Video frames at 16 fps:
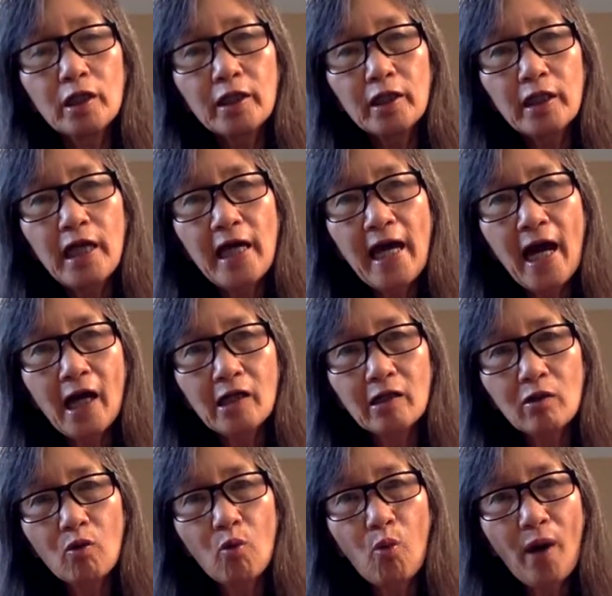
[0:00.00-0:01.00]

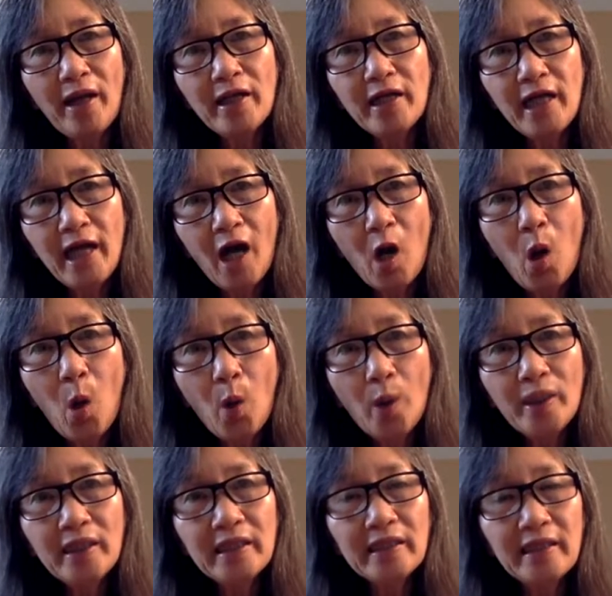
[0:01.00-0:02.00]
when they are
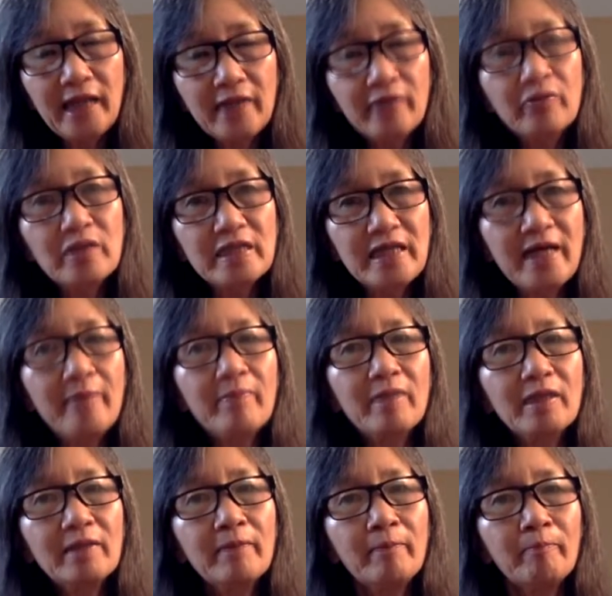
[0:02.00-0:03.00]
holding that
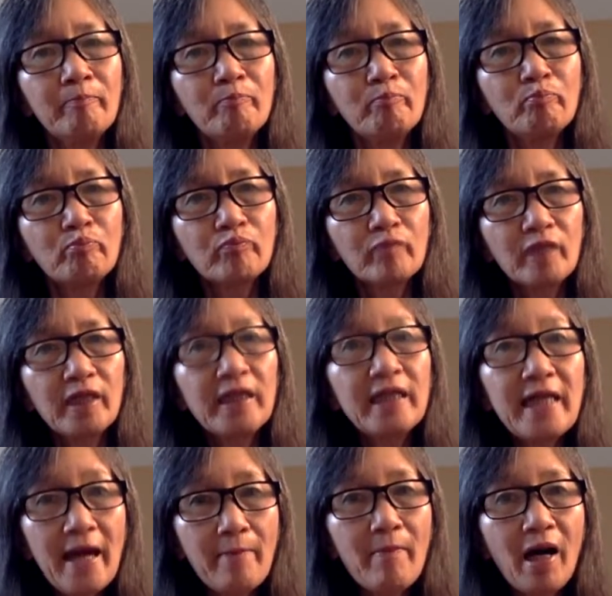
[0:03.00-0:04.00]
resentment in
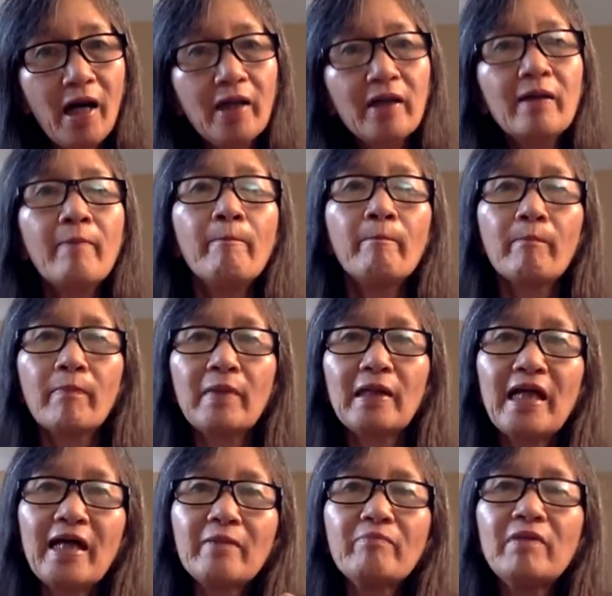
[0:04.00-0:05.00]
their mind,
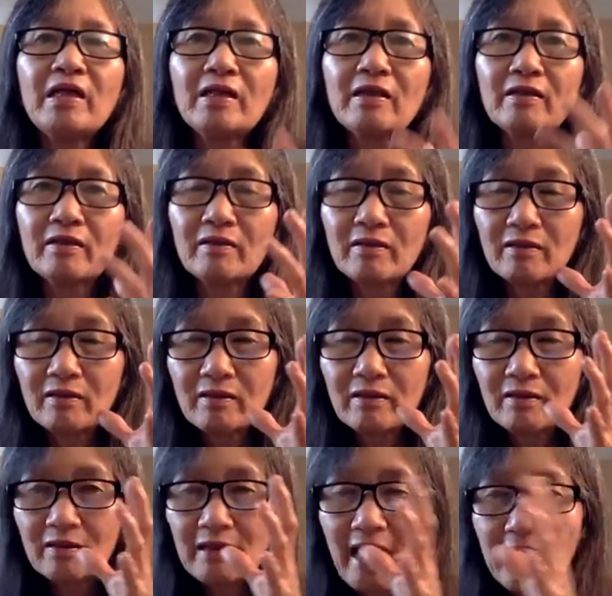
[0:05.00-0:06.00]
that means
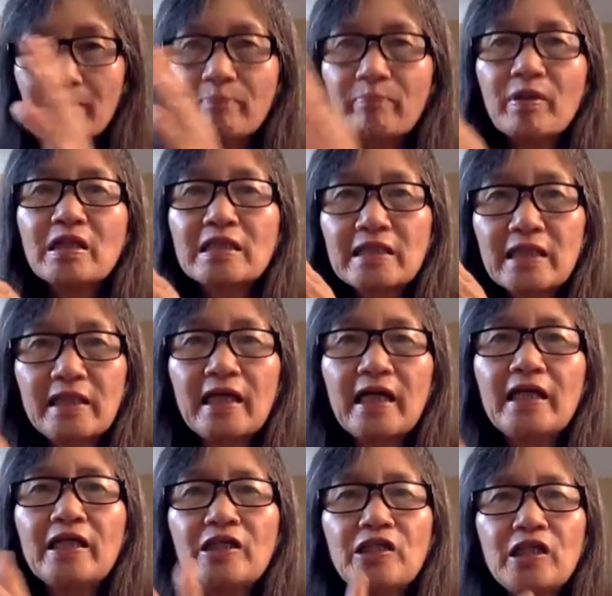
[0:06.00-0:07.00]
that
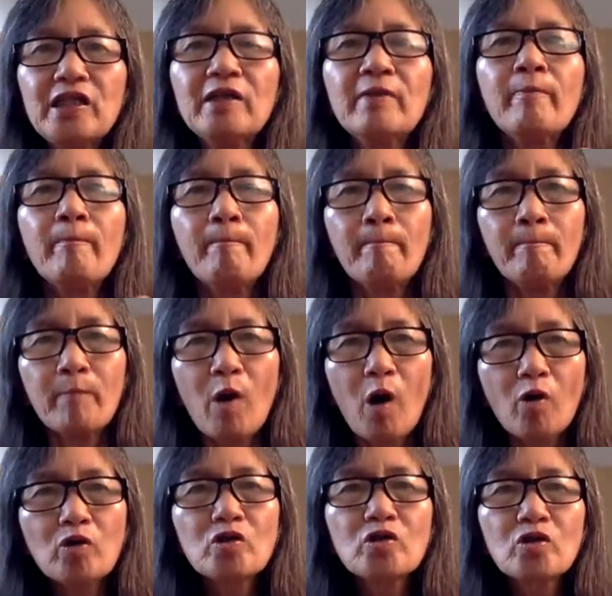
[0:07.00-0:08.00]
person energy
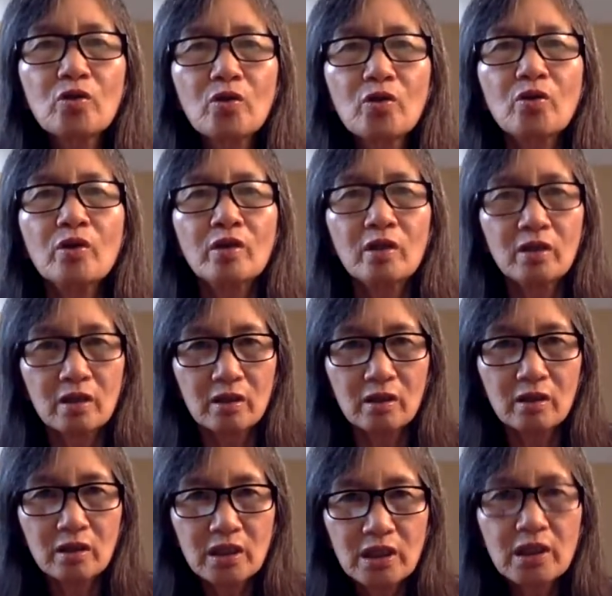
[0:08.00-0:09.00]
also
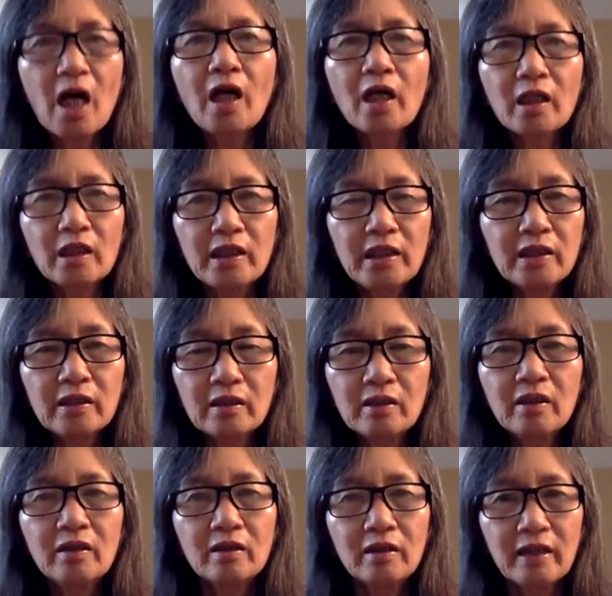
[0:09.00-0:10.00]
stuck
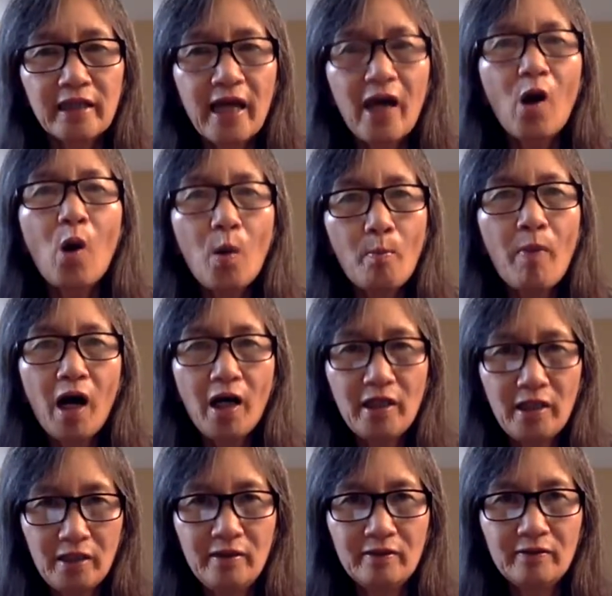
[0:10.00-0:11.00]
in their own
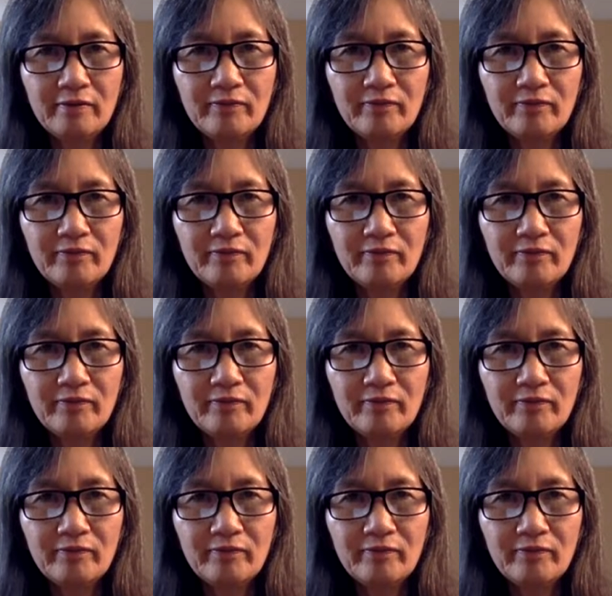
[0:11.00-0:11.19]
body.